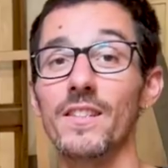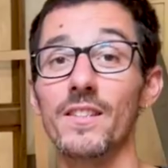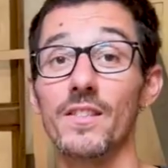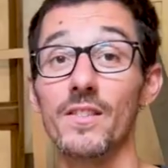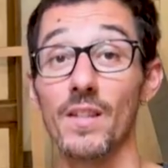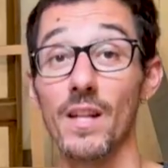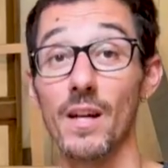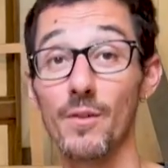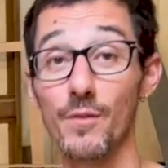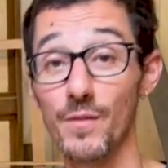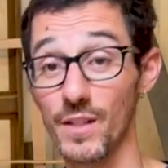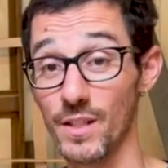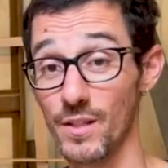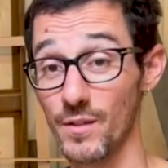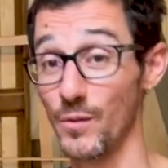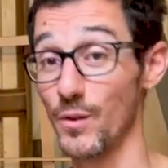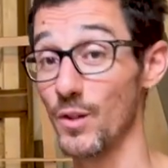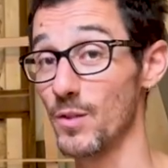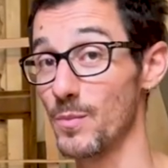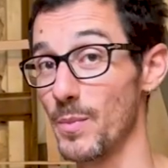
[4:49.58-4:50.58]
So now we finished the
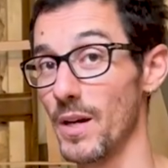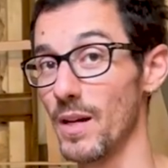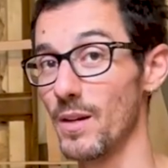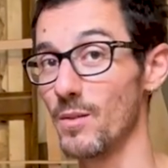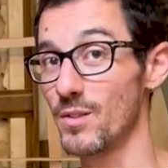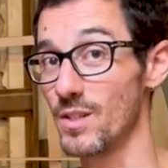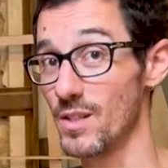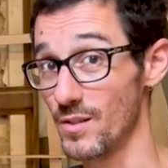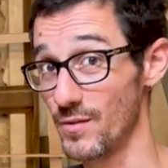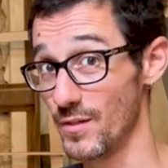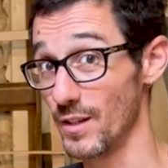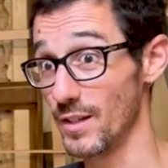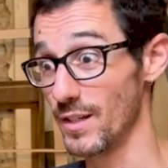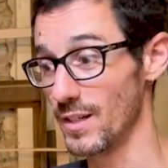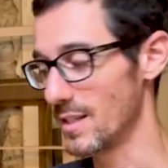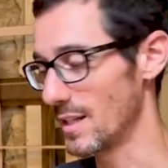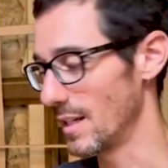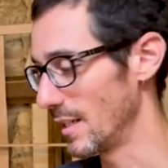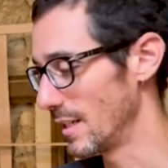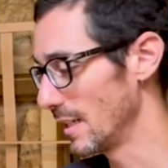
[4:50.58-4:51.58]
first part, which is very
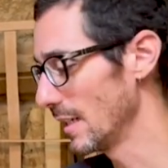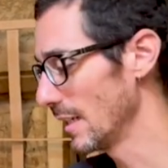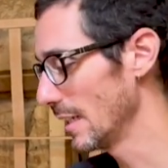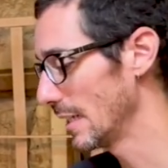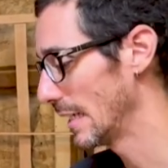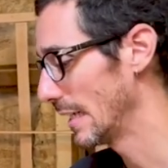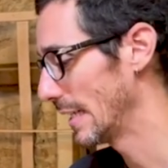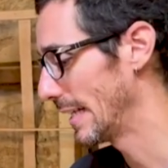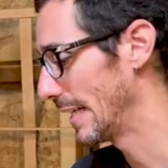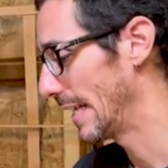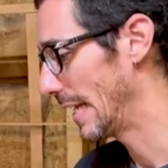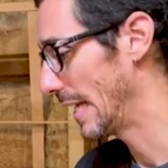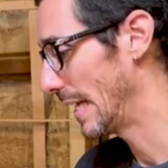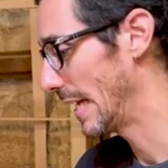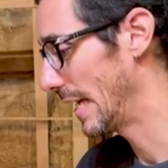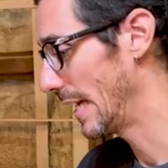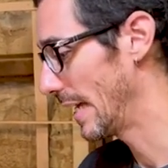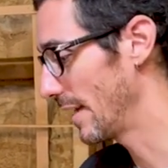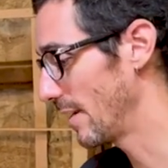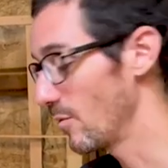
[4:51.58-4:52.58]
exciting.
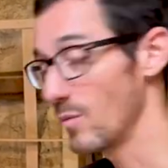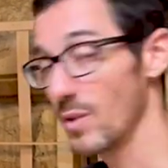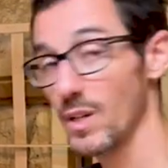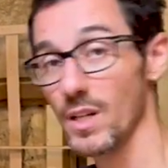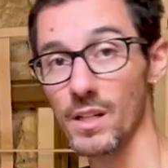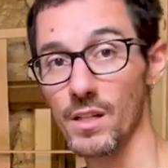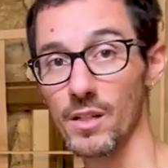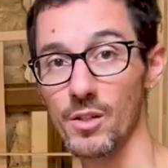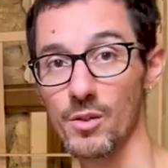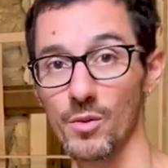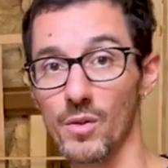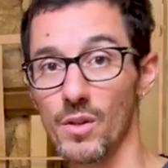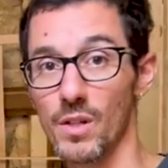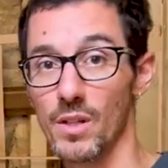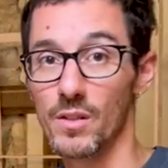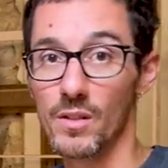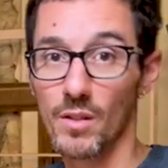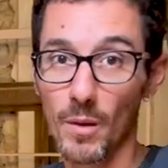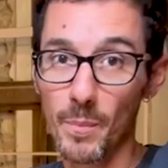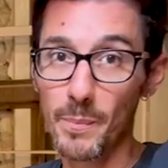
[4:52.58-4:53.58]
and we're gonna do the
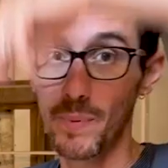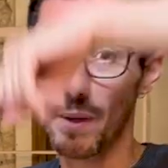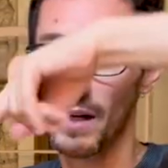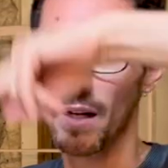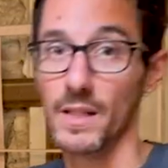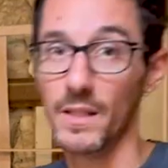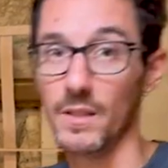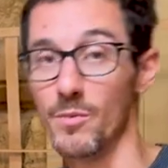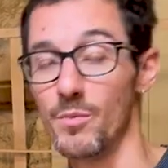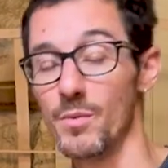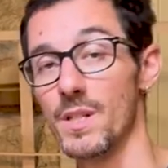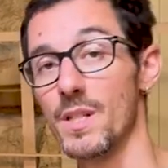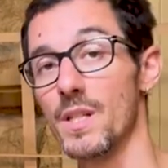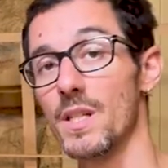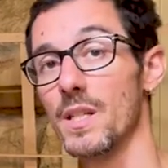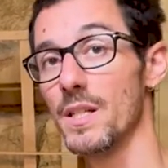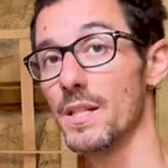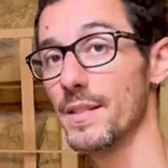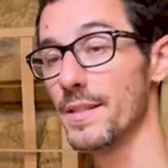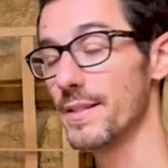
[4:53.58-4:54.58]
top part, which
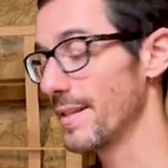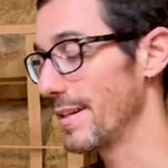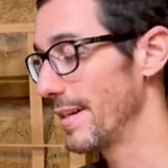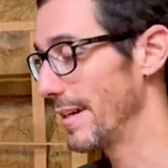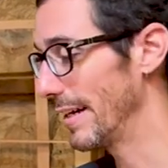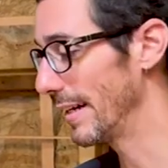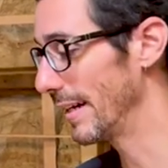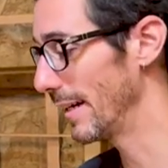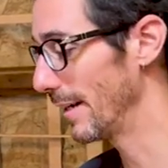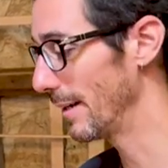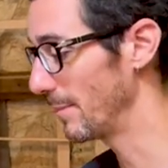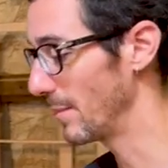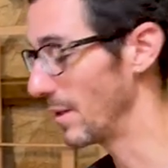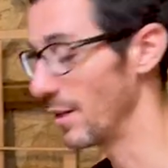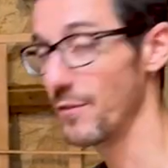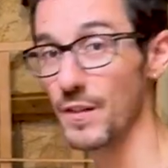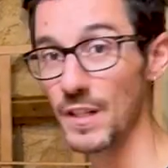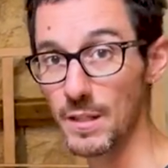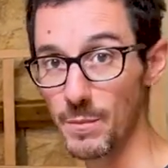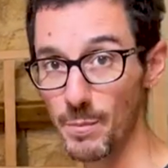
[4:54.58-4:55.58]
is a
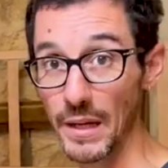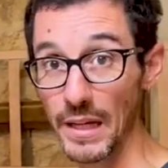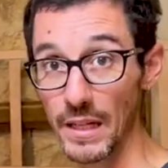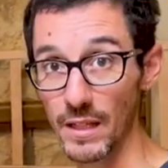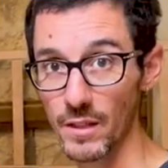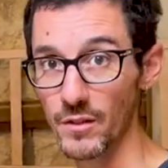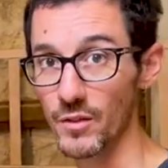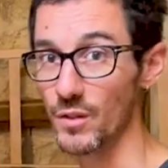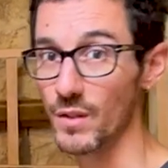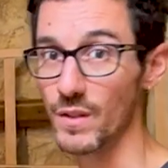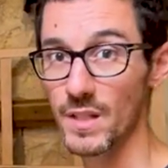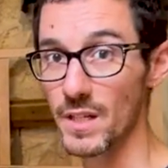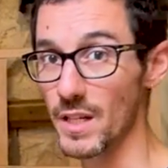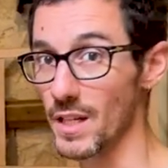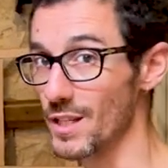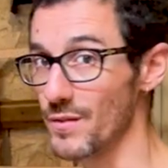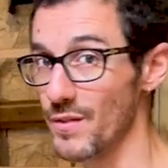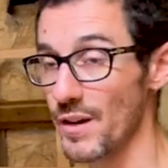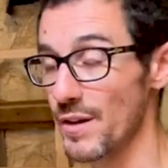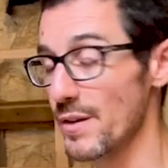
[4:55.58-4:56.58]
fixed paint. So in this
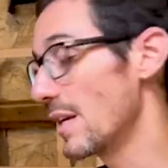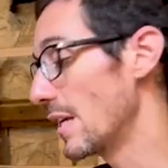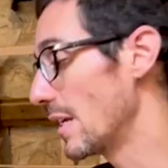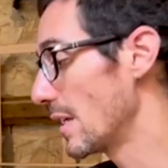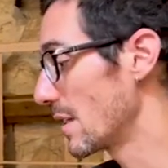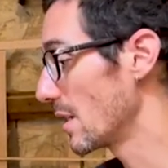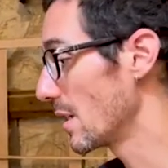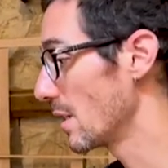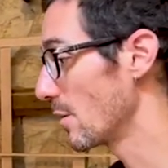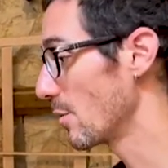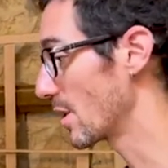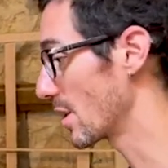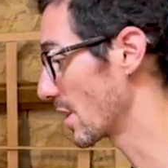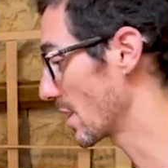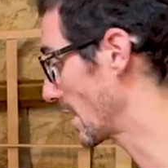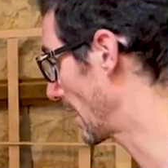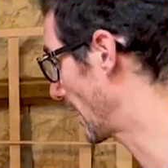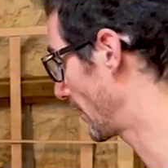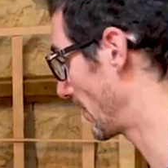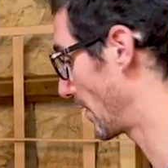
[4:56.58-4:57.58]
case, very easy. We just
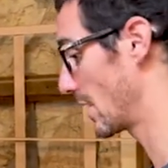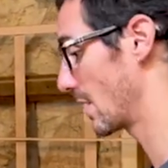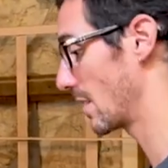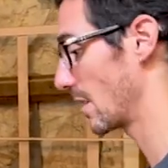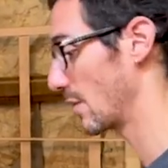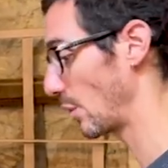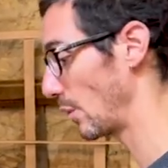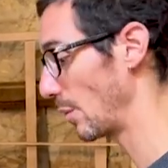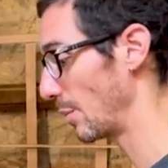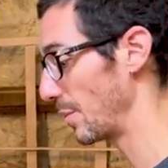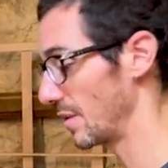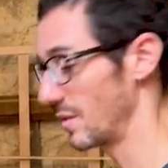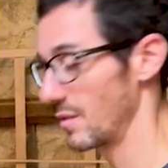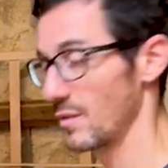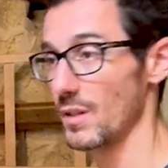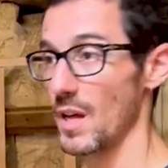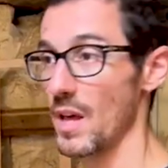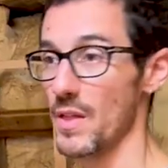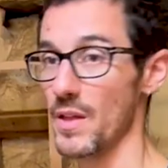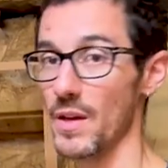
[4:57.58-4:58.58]
like fix these three pieces
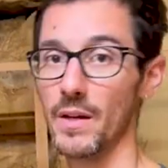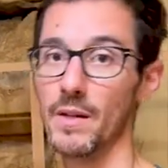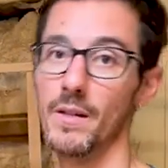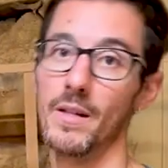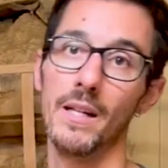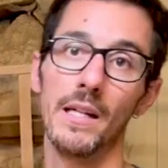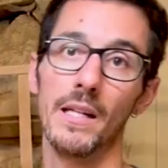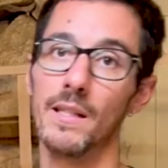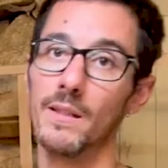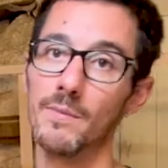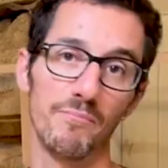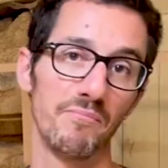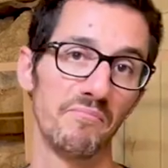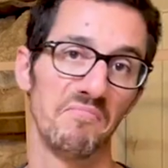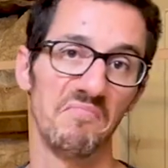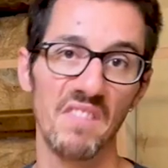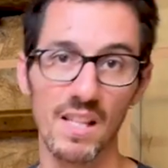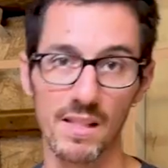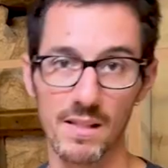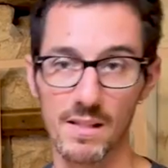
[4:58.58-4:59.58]
together and
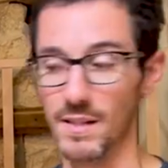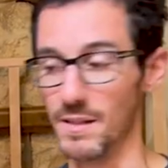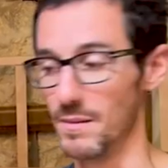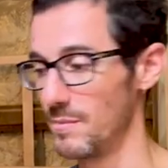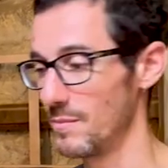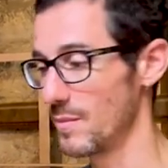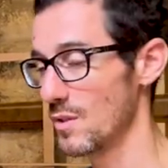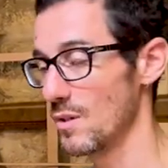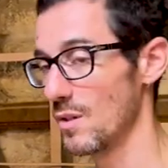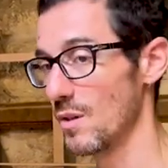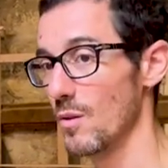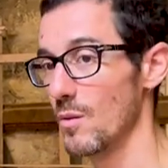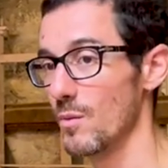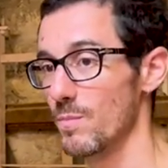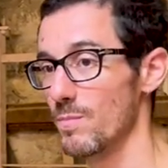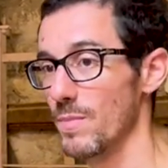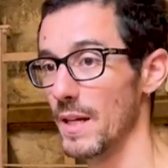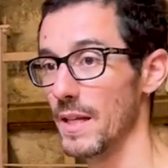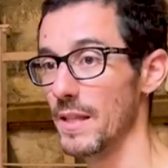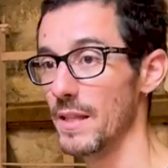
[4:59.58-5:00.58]
that's it. So,
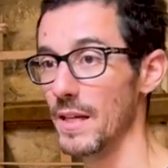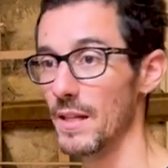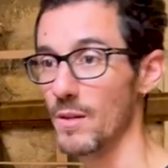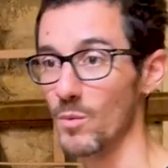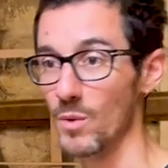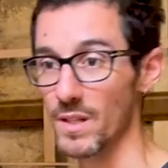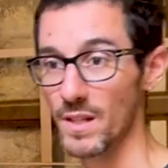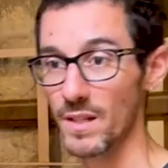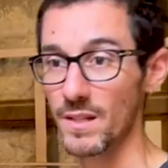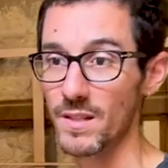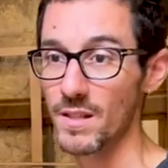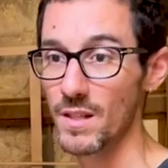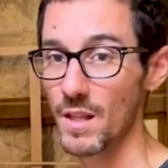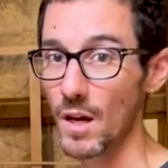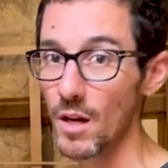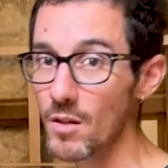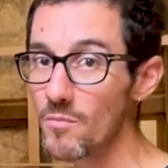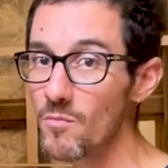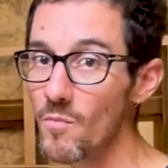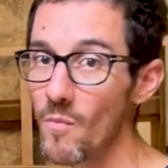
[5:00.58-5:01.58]
and then when this is
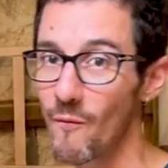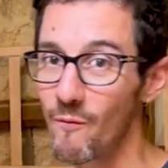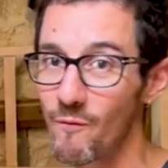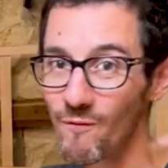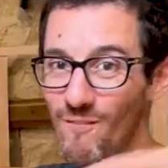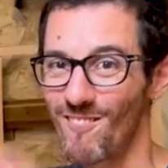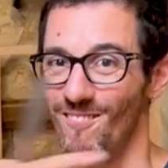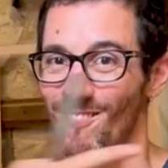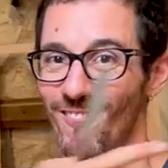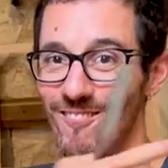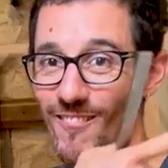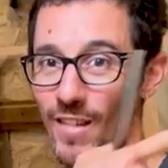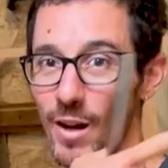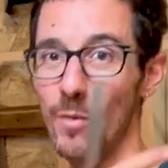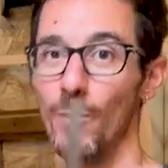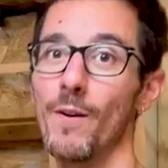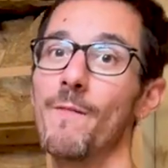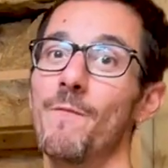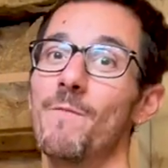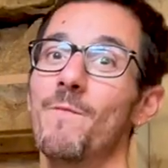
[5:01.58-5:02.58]
done,
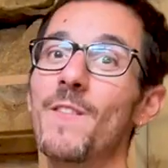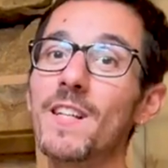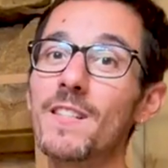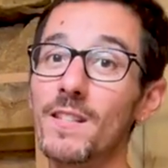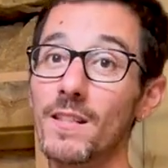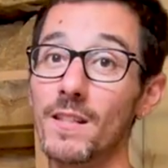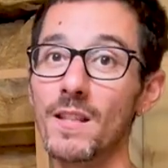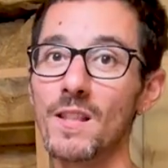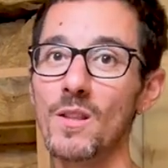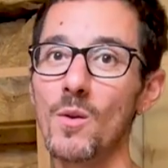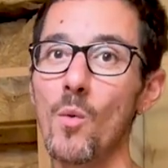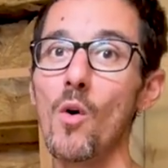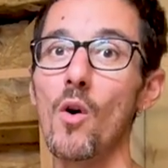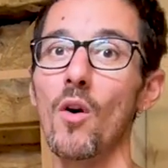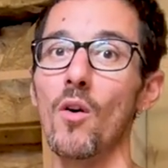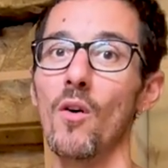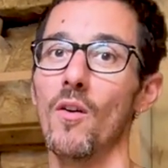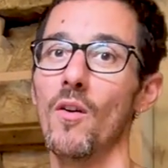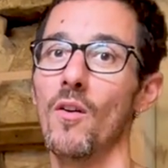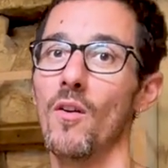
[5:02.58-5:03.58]
we fix it in the wall.